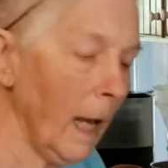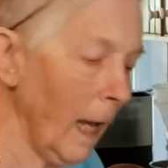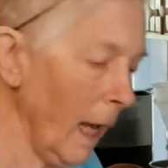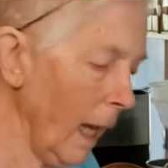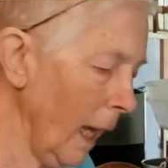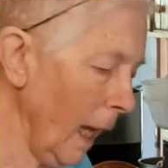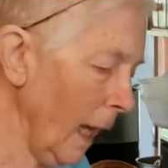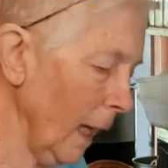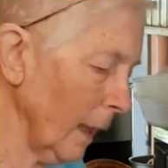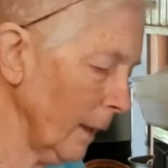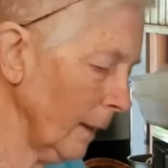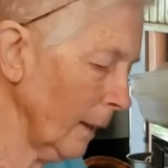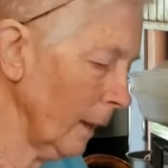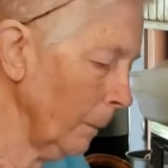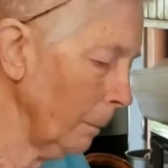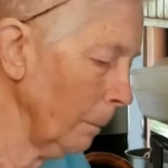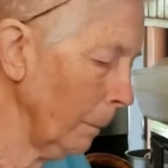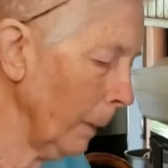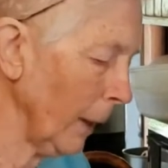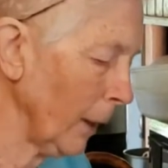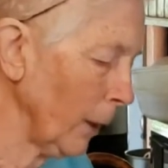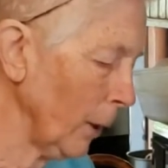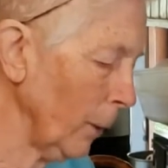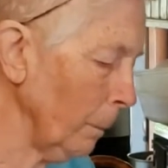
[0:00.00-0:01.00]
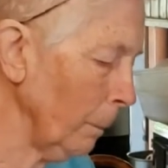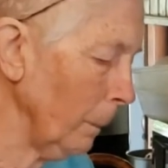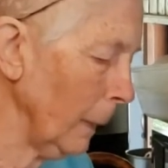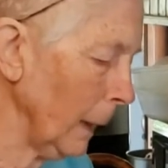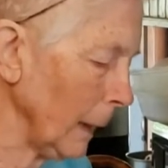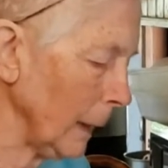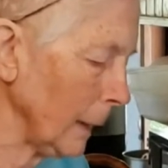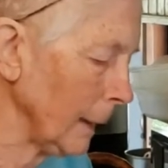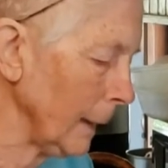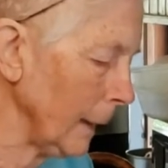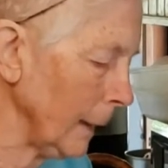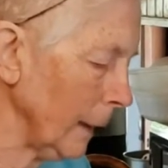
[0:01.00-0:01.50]
and the butter
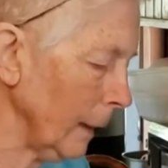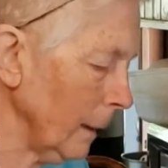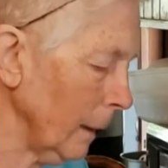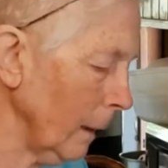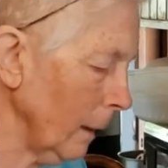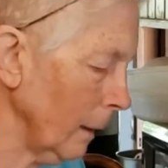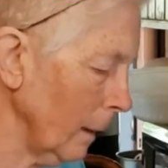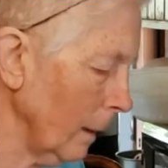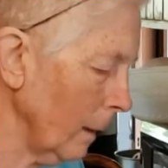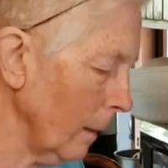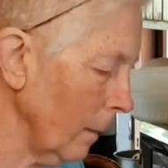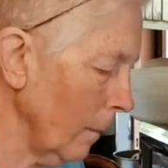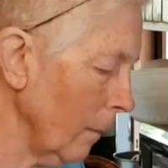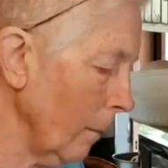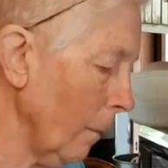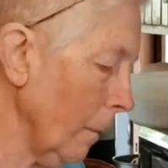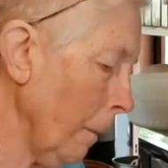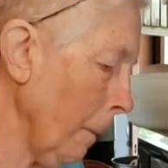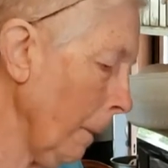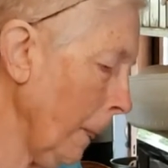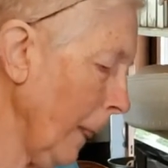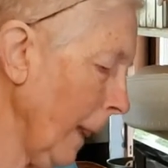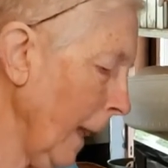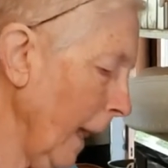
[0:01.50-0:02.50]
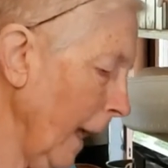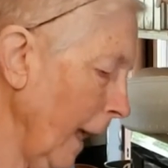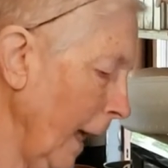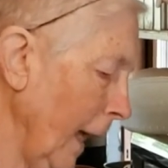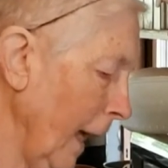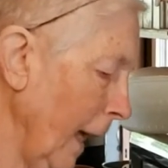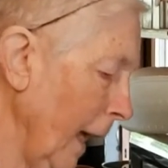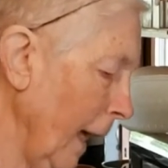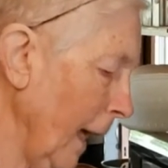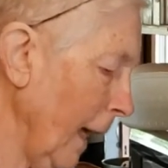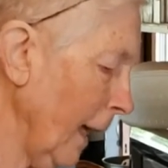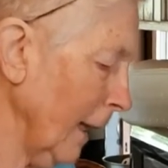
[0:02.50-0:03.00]
melted.
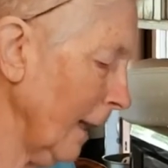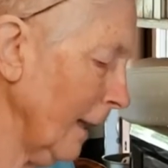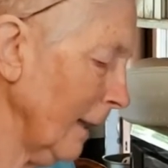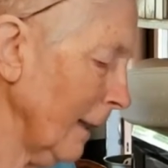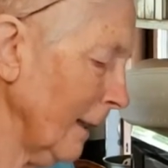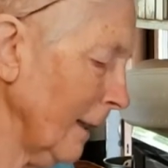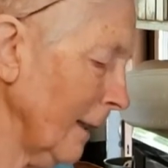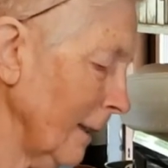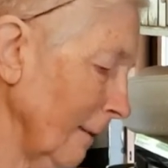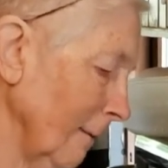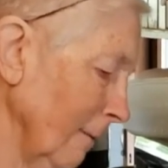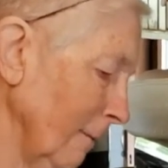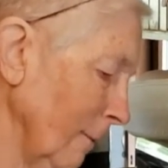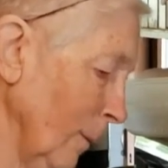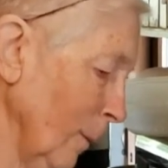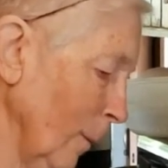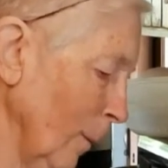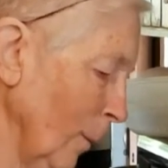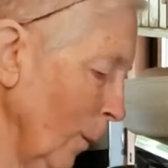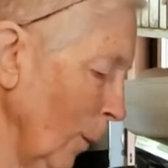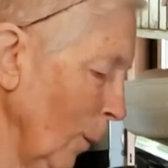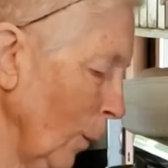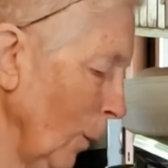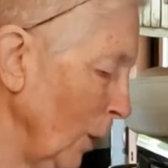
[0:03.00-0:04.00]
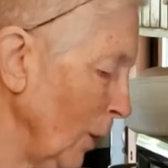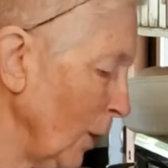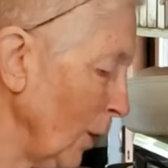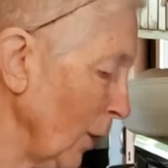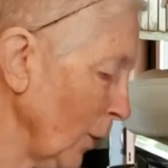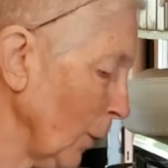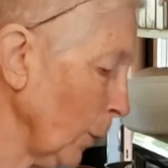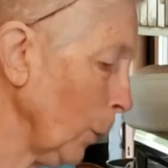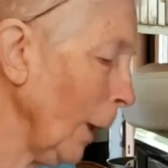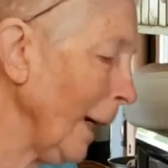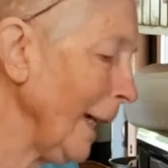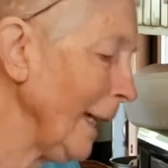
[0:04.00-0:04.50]
And we just
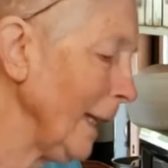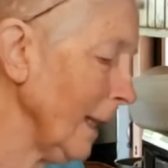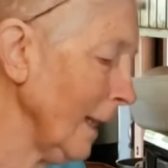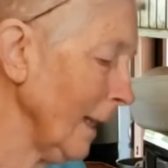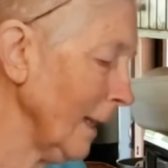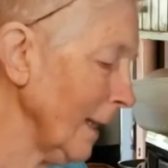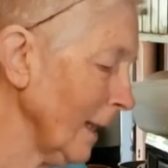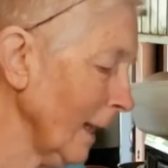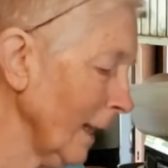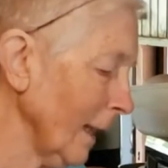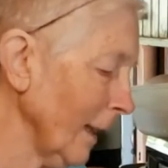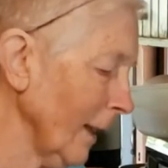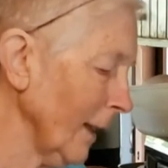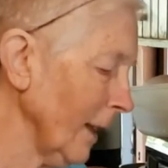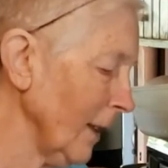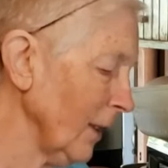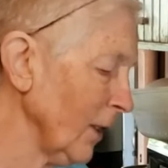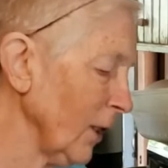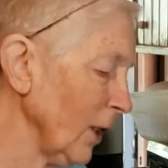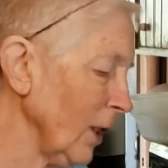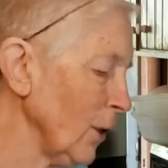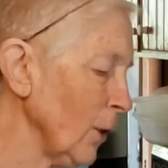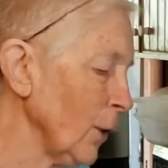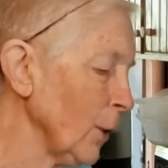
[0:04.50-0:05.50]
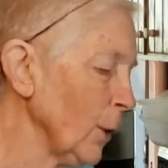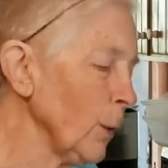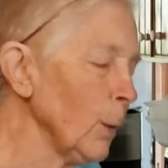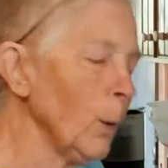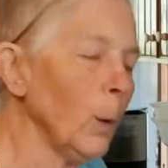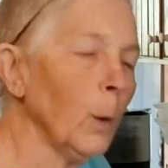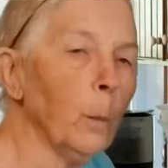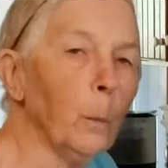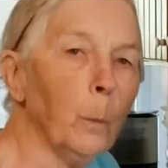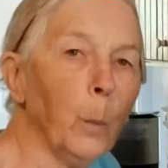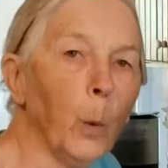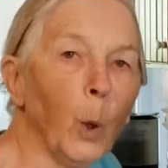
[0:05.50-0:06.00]
wait until this gets to
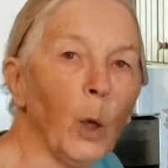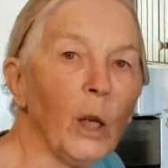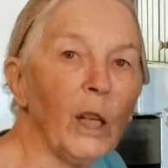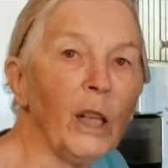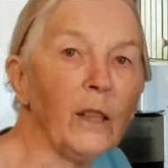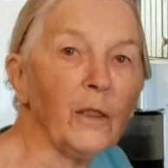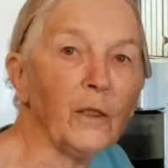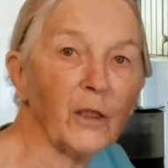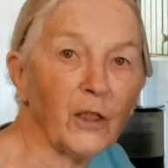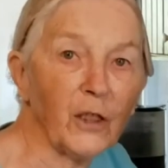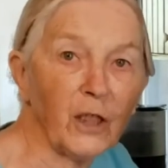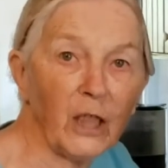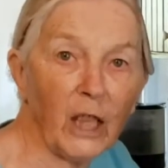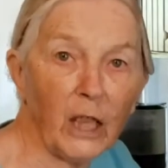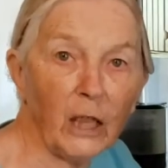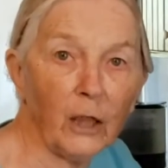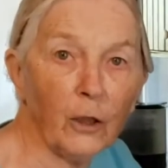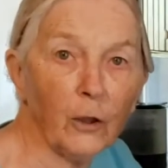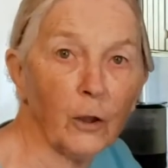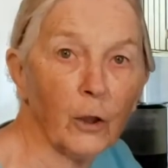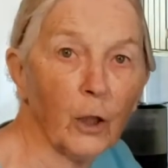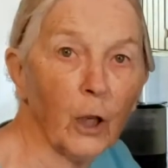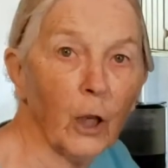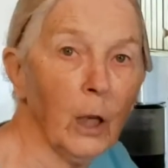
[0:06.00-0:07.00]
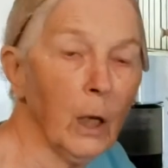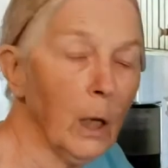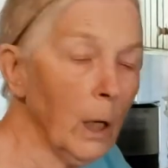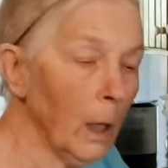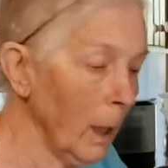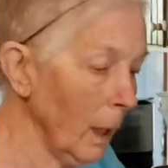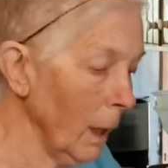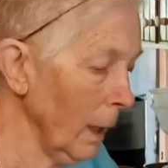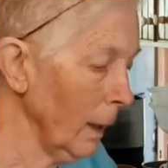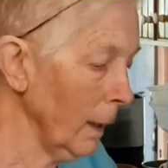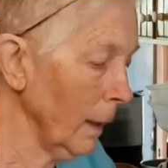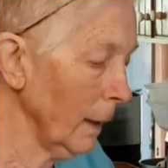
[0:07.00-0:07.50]
a boiling stage.
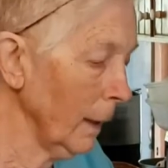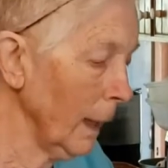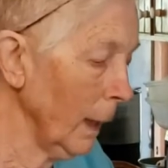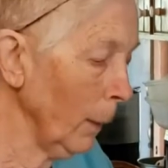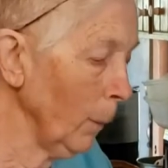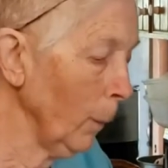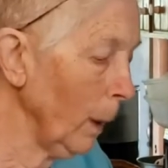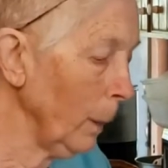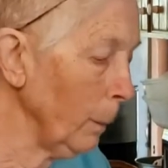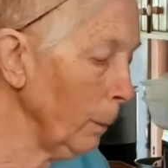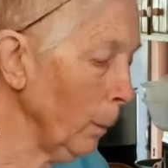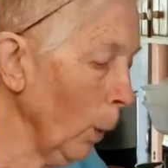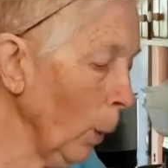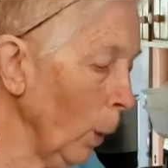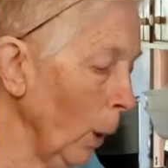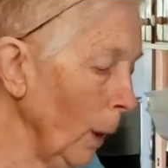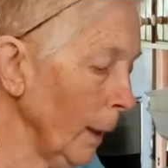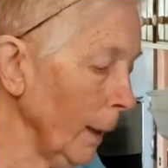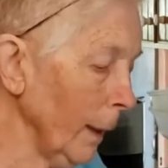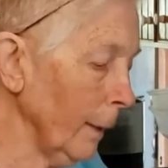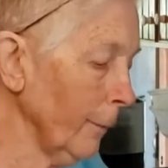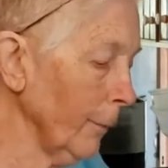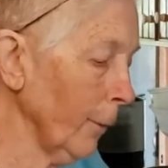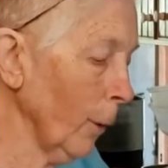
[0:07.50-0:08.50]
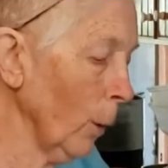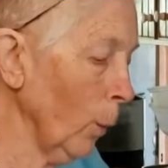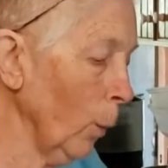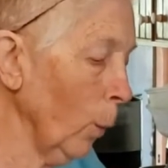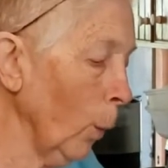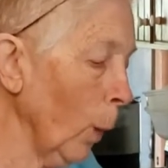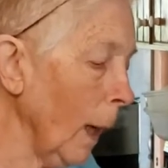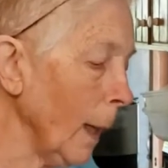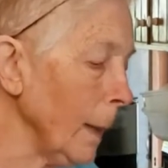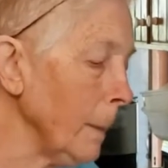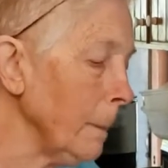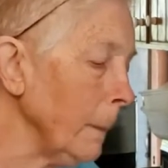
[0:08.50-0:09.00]
Then we boil it for
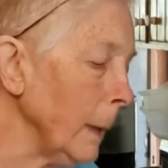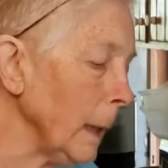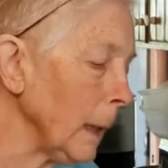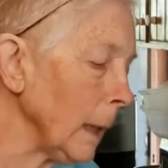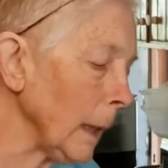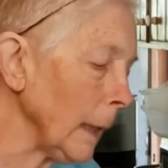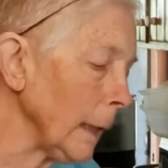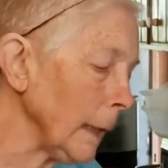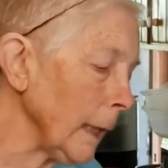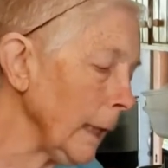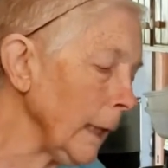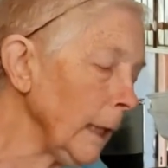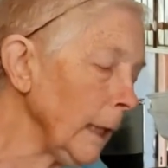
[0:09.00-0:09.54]
1 minute